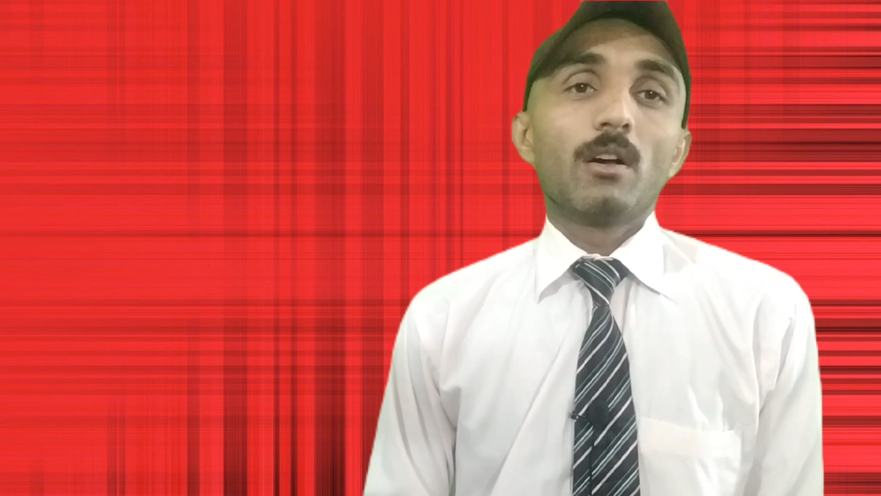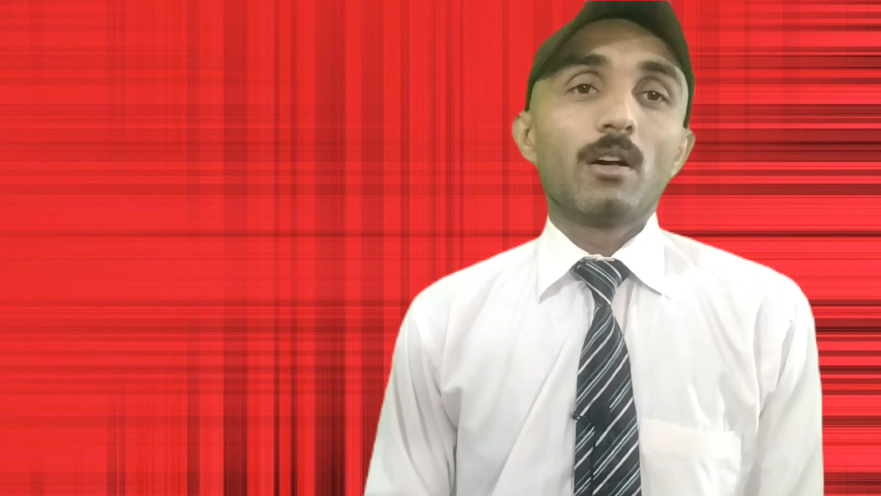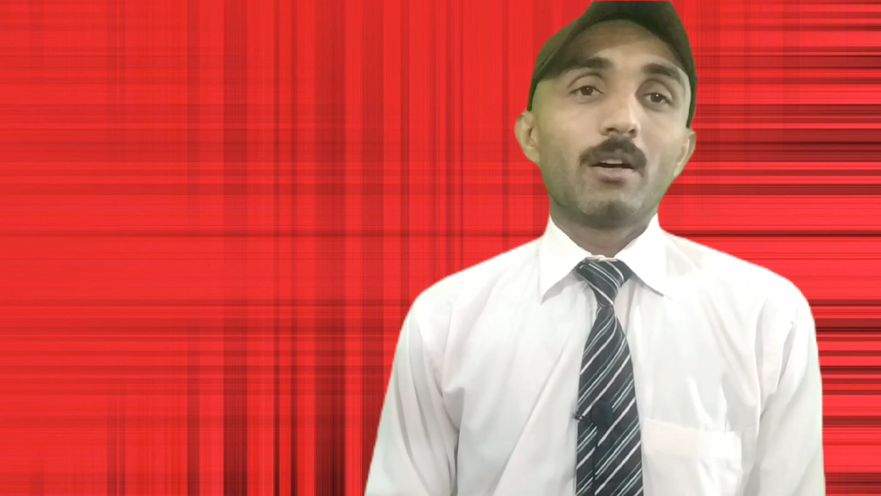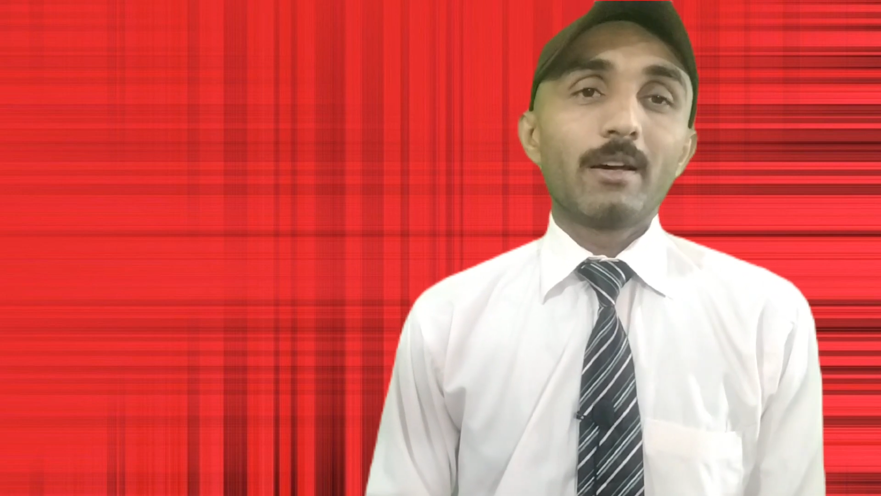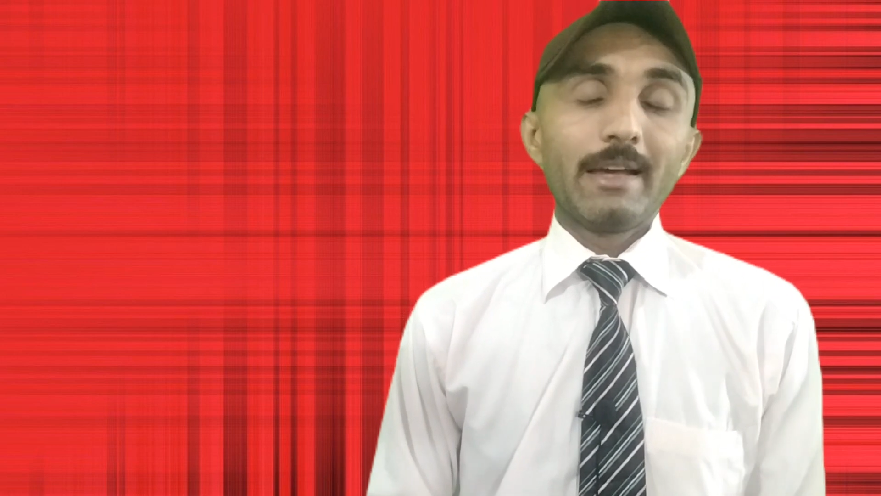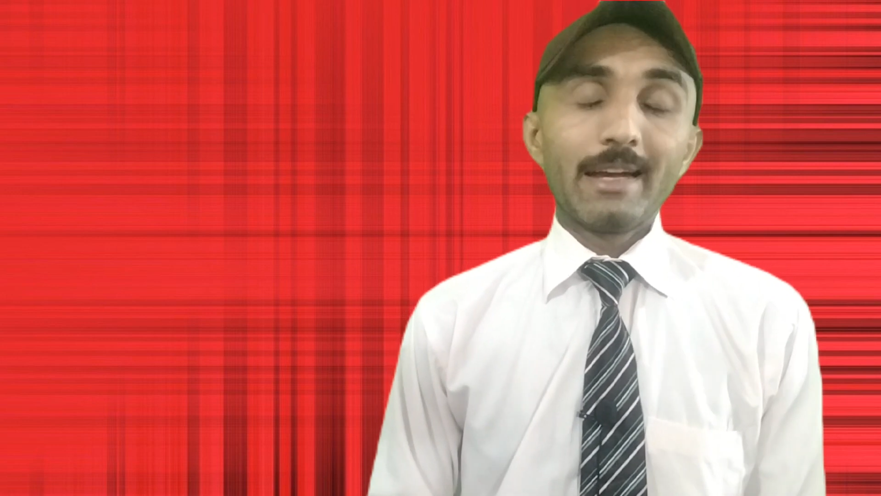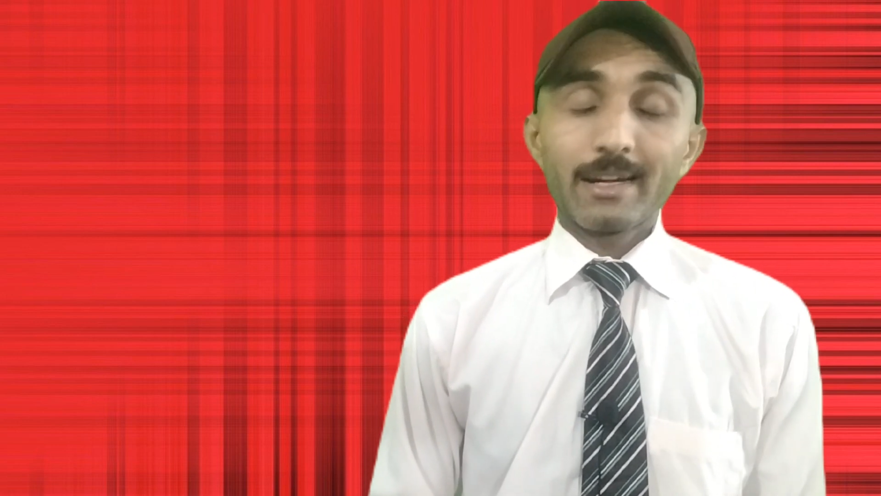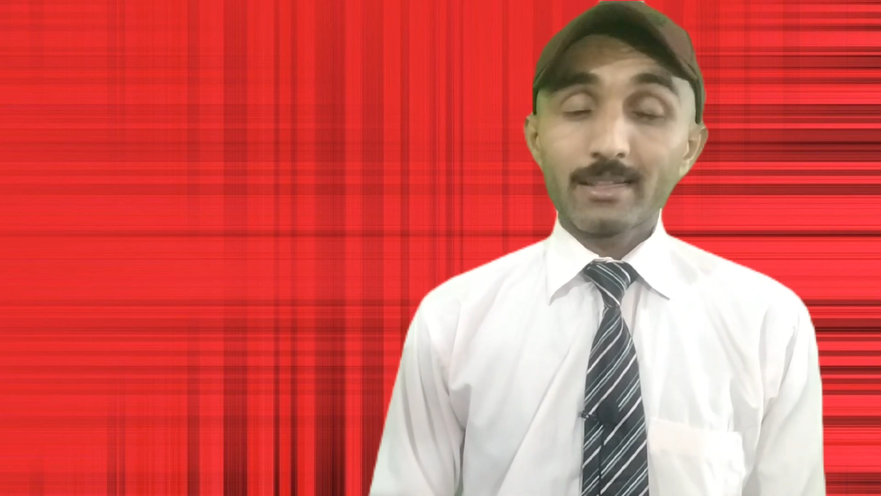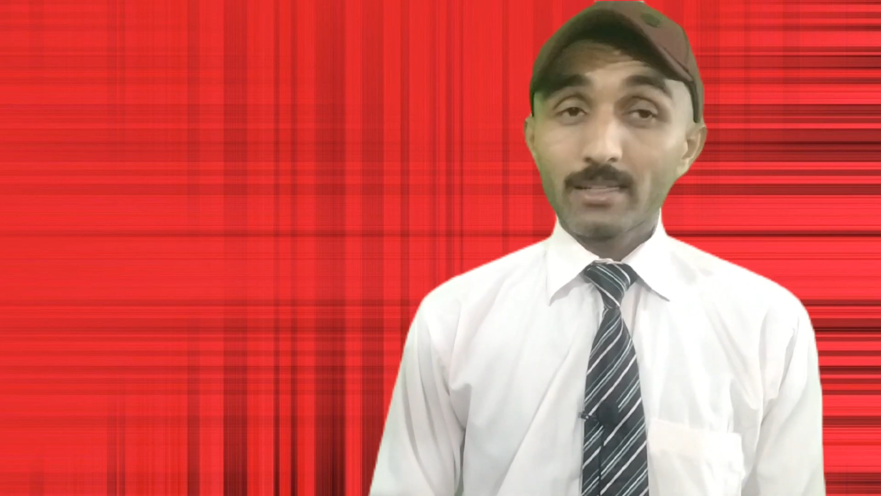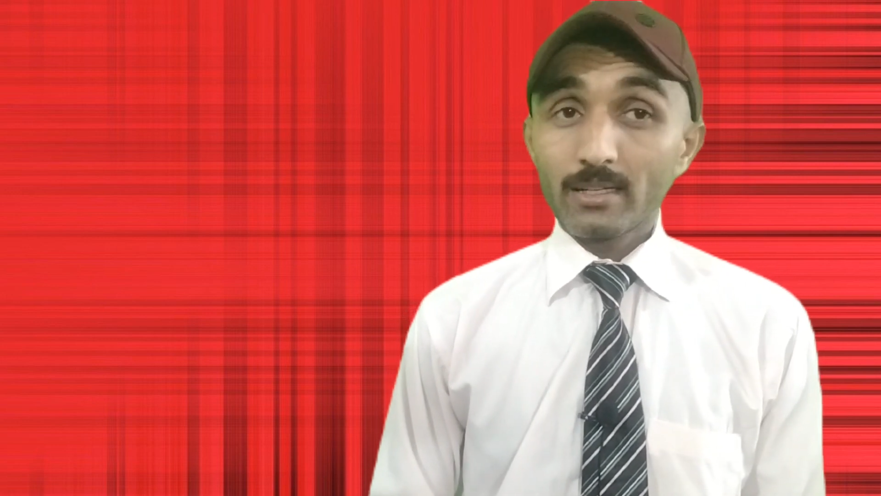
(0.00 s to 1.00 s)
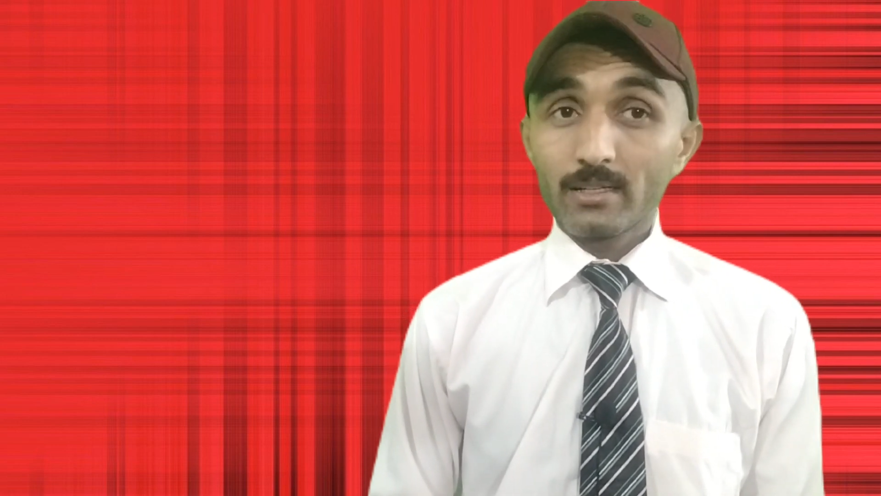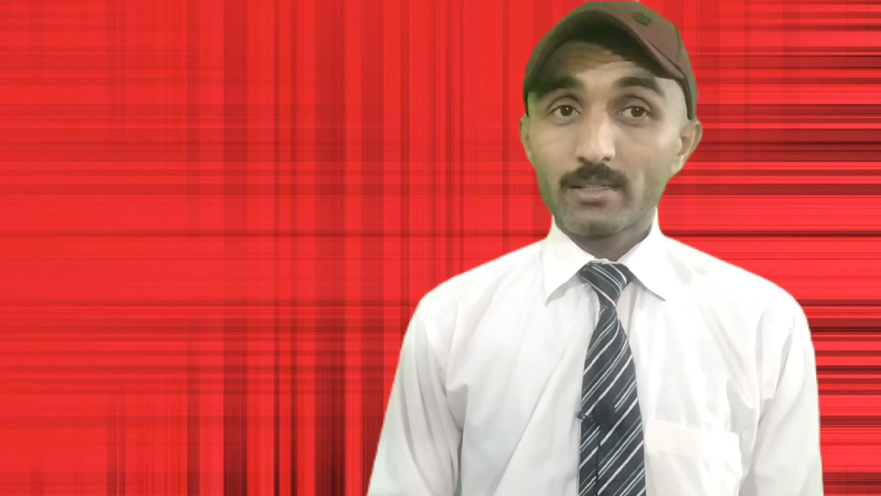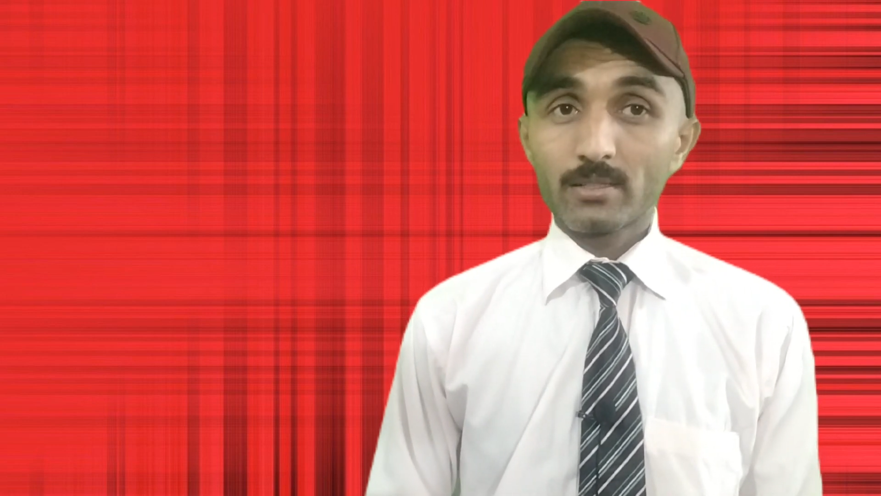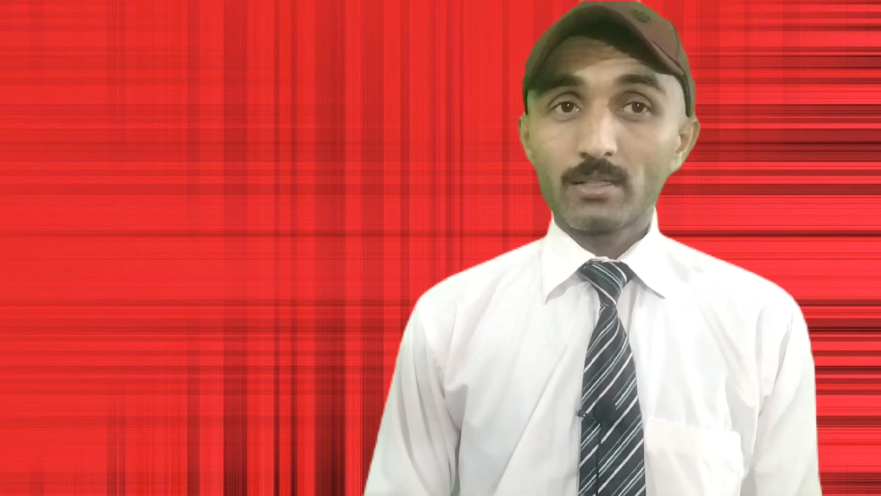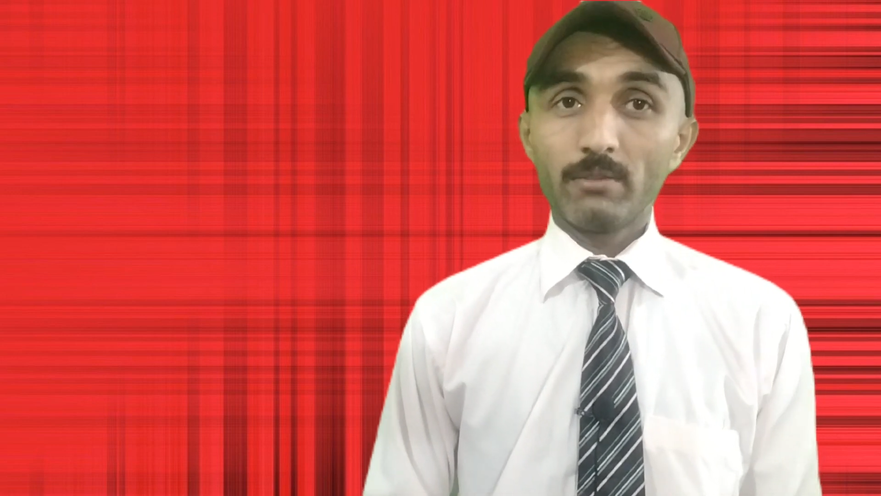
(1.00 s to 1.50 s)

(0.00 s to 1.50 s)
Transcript: At the end,